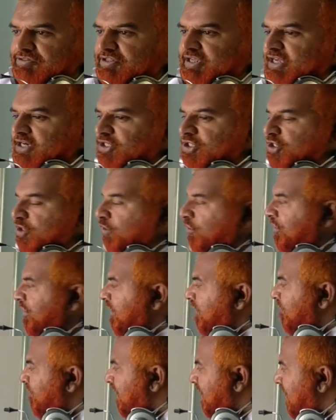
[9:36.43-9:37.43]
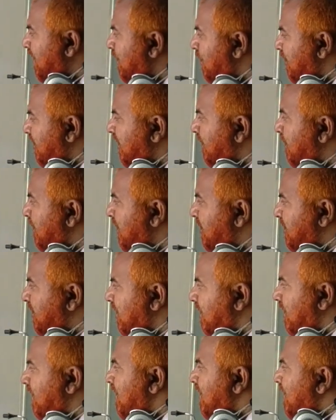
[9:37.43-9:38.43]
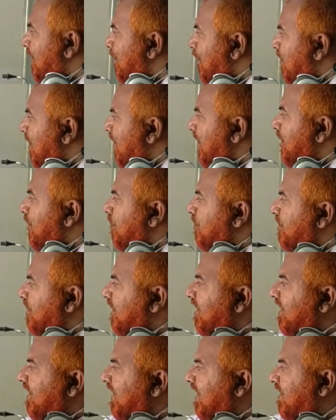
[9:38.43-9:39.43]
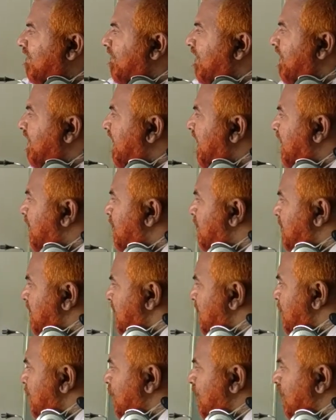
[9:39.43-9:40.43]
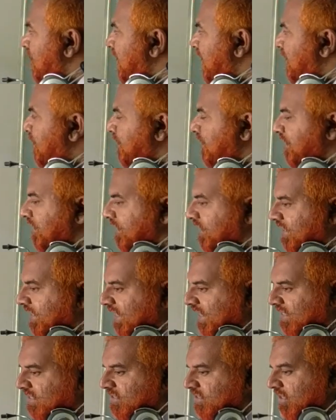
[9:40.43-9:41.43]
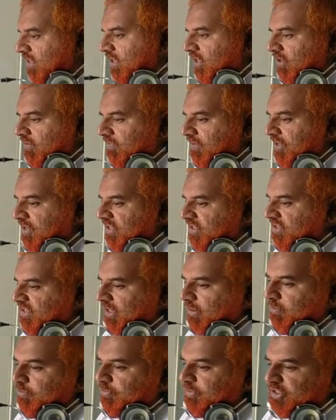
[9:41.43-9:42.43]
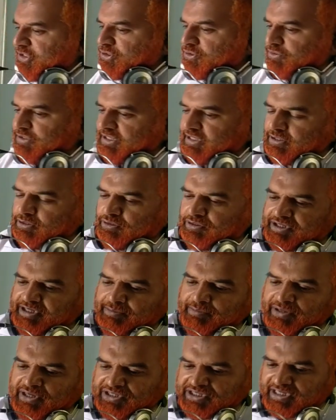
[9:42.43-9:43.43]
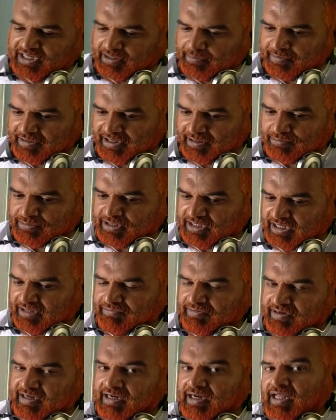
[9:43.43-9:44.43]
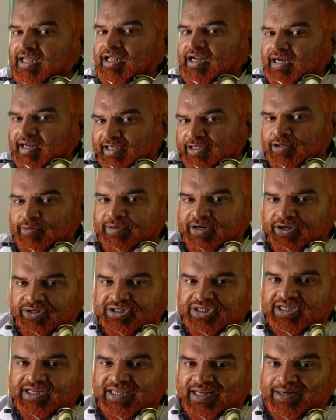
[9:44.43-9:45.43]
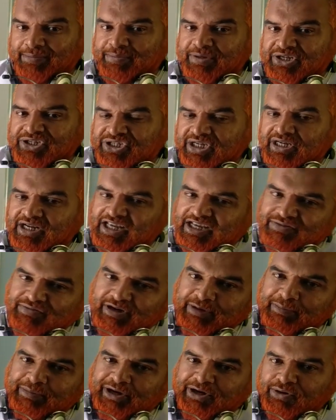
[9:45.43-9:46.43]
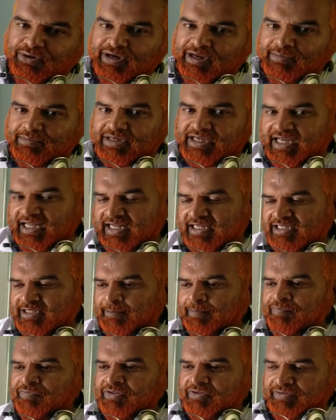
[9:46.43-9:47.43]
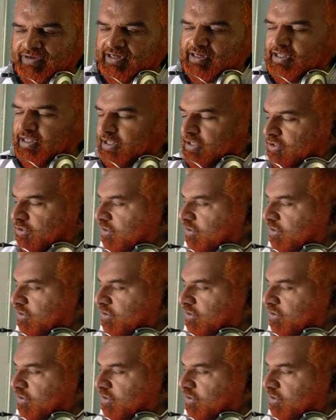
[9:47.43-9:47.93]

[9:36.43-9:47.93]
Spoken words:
They are stored in a very low temperature by using liquid nitrogen. You know, nitrogen is a gas. When it is compressed to a low temperature, it becomes liquid, like you might have seen LPG, liquid petroleum gas, right?